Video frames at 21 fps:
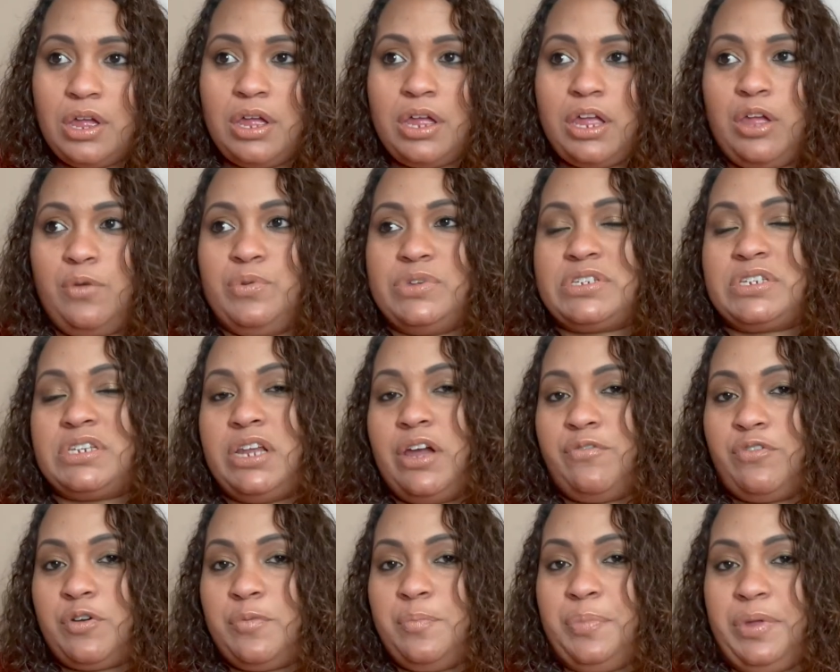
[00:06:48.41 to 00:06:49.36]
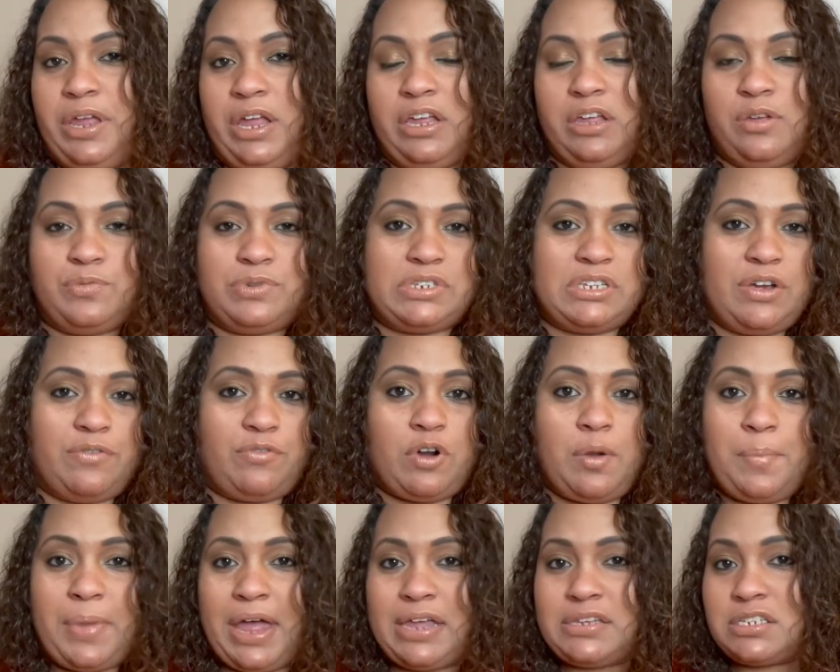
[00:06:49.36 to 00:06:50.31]
It was never big. It was never a
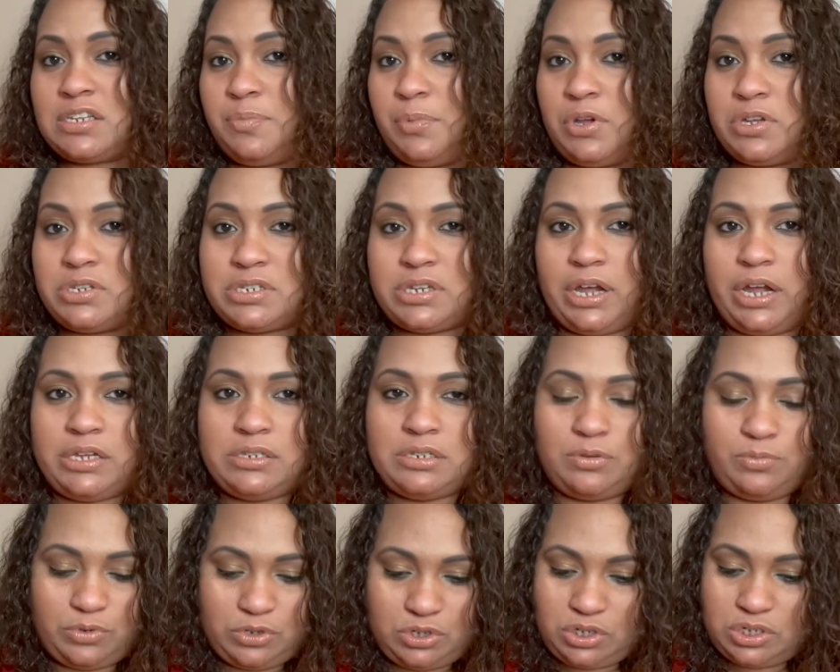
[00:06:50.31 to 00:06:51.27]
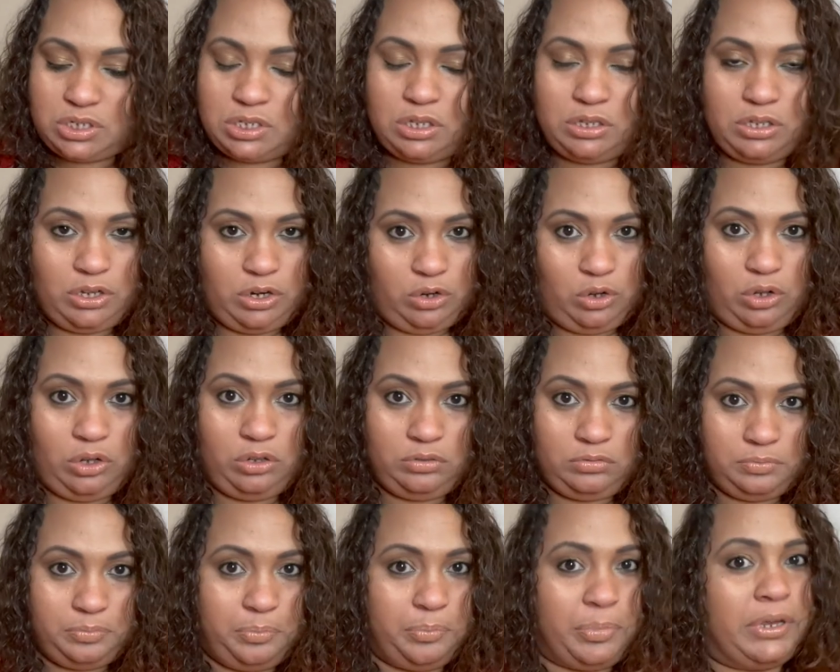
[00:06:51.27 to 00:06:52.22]
basketball size. It was just a little
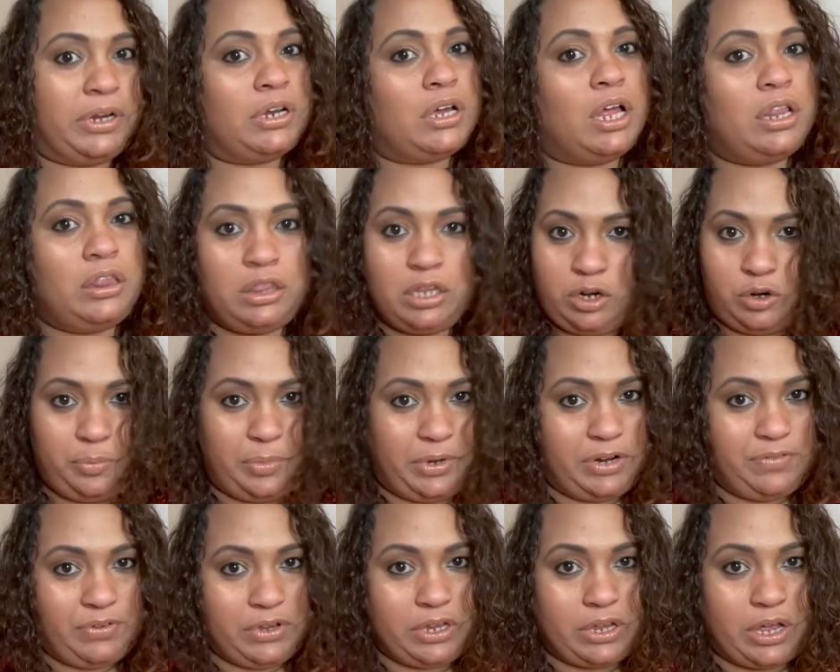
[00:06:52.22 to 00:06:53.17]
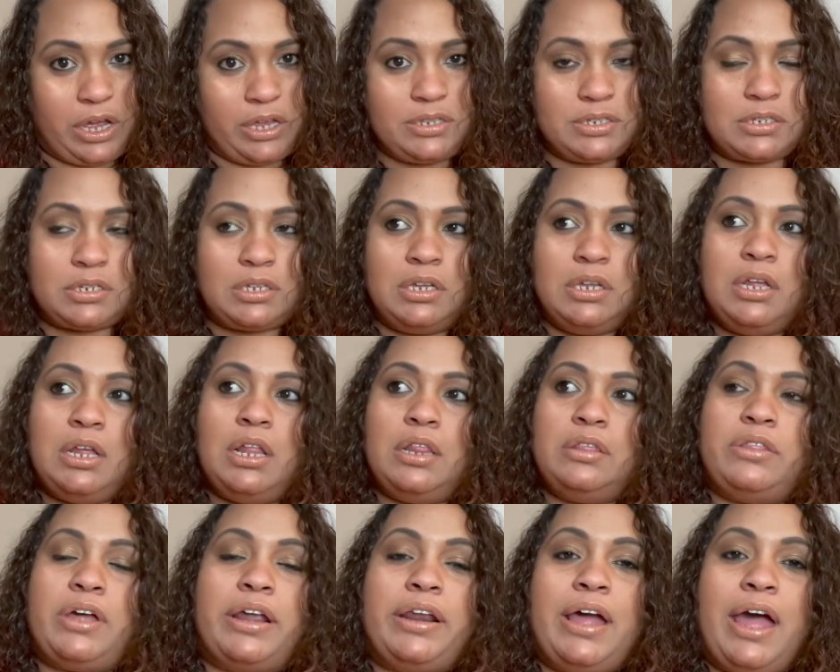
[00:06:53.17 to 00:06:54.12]
bit, a little bit of a gut.
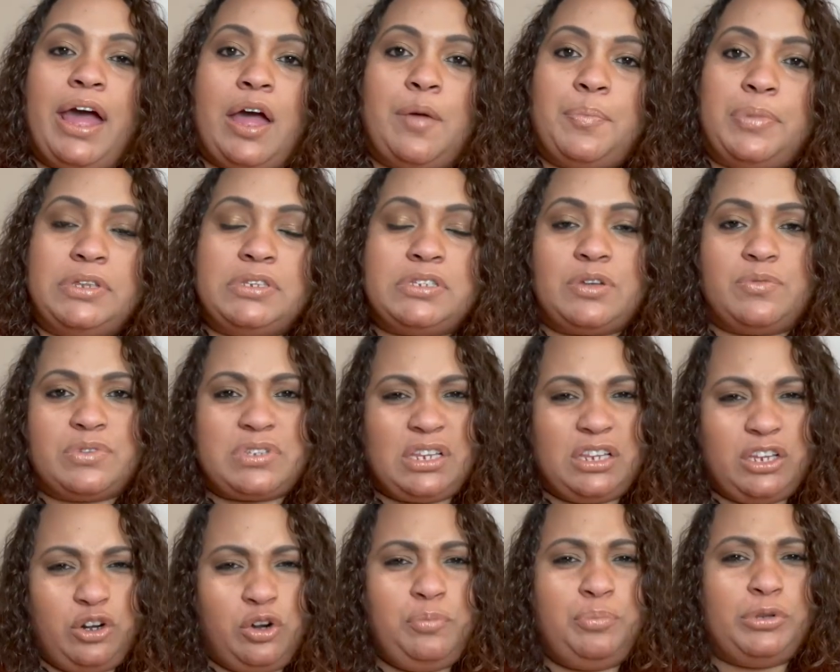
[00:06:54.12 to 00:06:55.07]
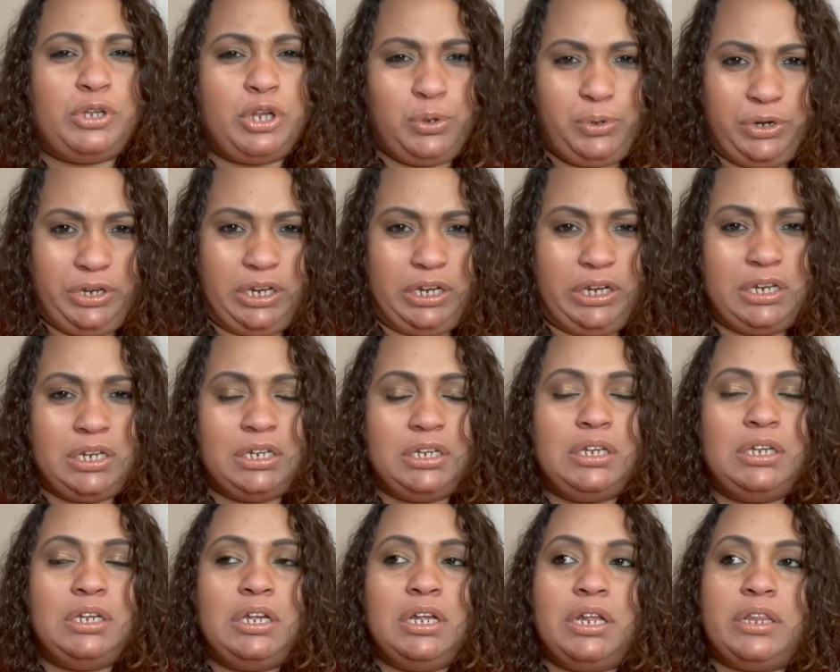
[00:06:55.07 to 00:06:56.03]
That happens. It was a little bloated.
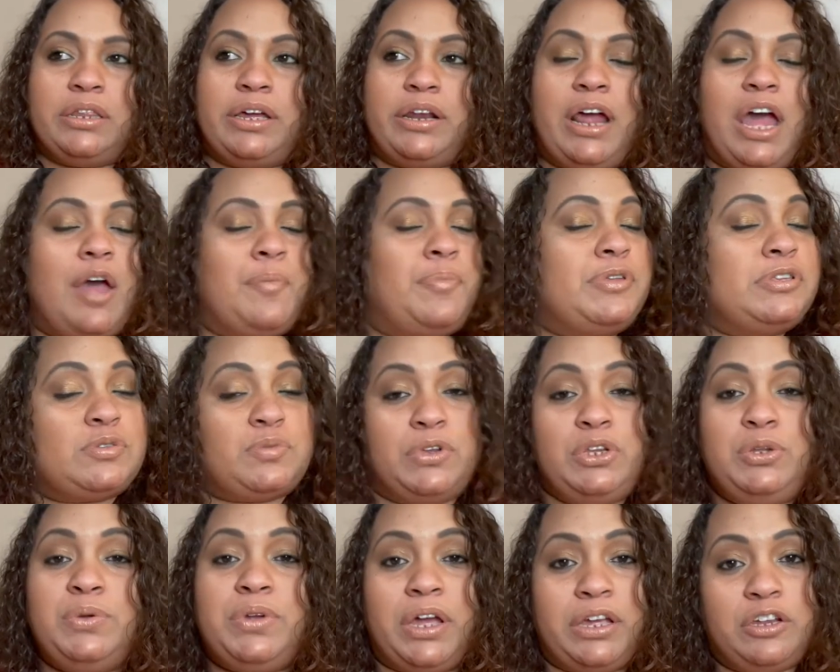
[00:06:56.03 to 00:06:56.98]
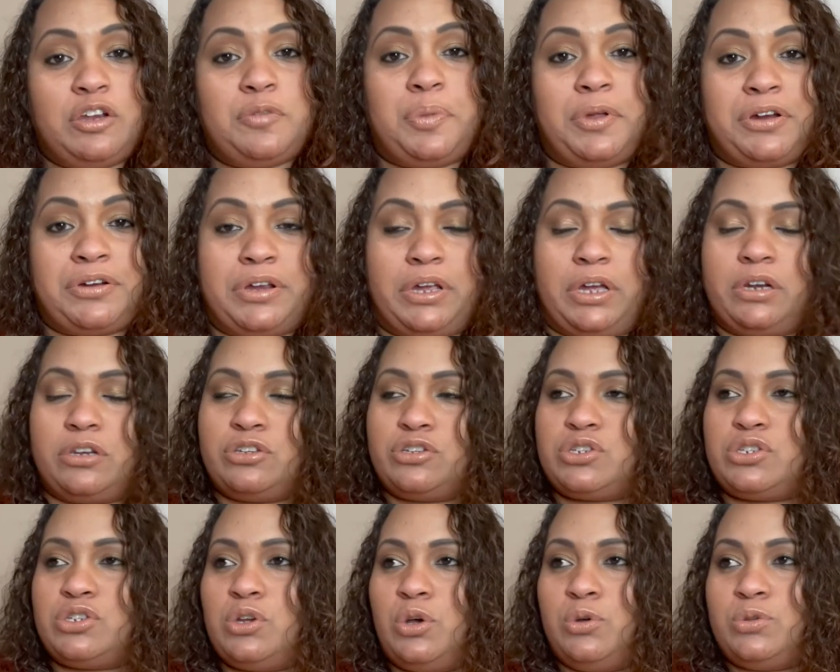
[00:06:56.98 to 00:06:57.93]
That happens when you get your period.
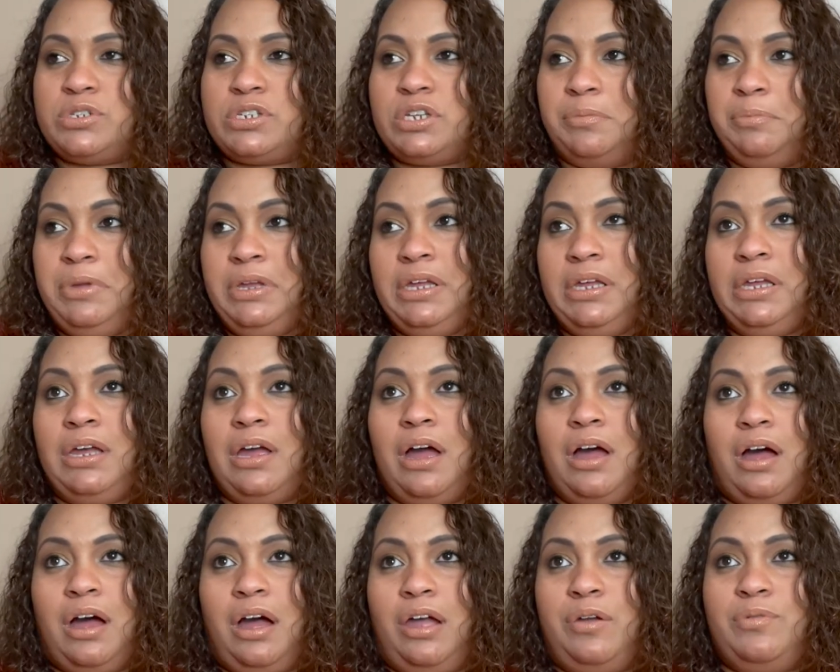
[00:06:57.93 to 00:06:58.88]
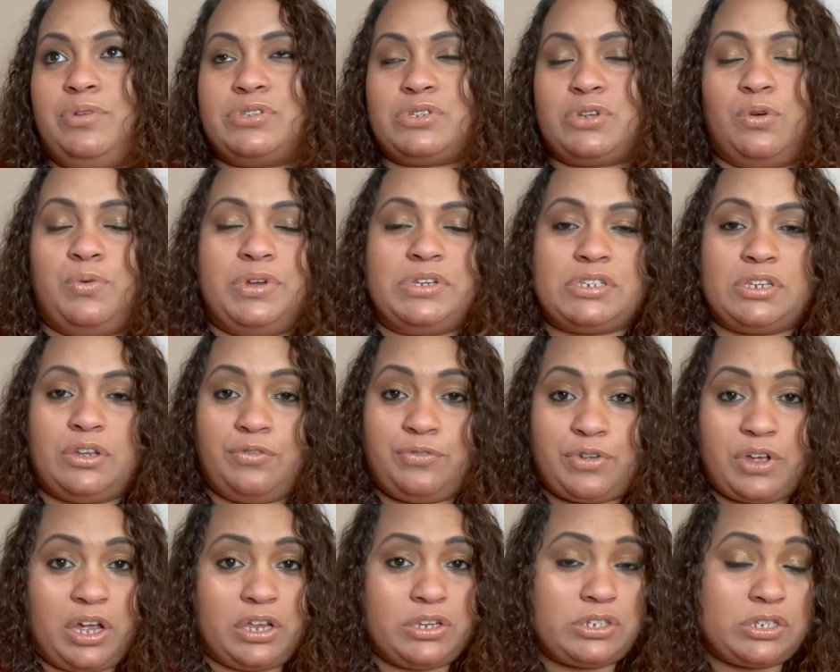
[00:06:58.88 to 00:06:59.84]
So to me, I was always
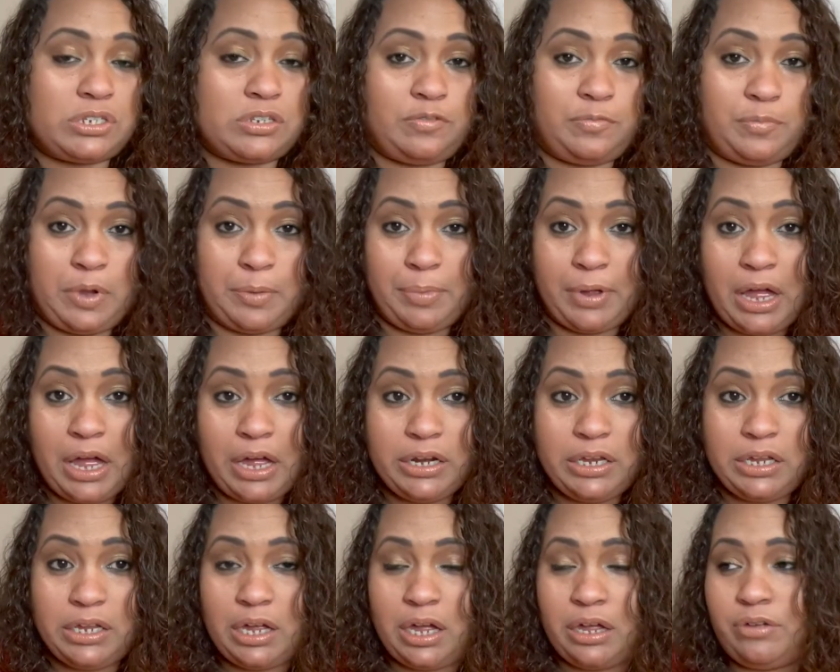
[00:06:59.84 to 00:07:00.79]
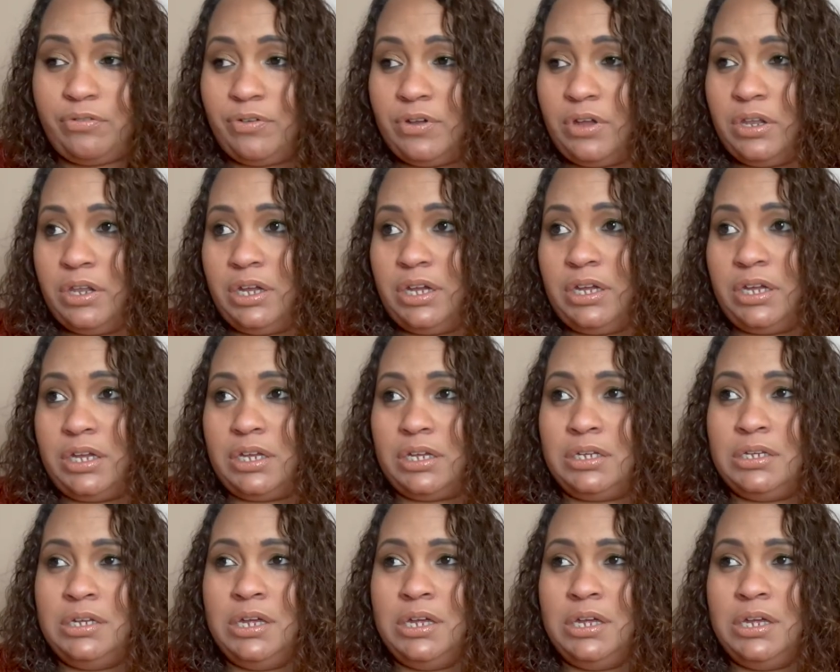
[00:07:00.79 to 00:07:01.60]
self-conscious of my body. I felt like